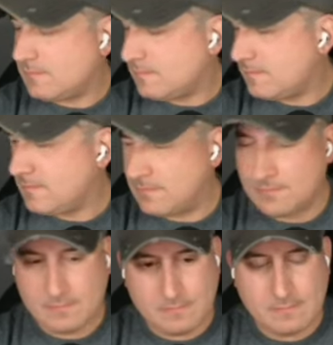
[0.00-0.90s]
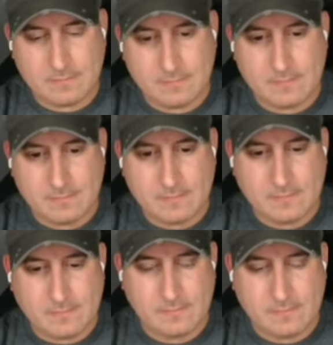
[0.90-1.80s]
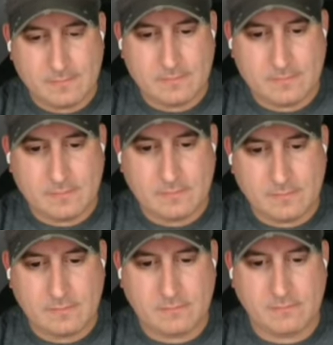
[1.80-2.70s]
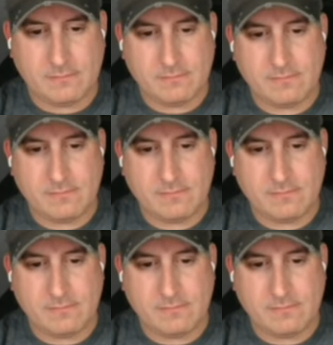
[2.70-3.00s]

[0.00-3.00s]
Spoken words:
The person shown says nothing.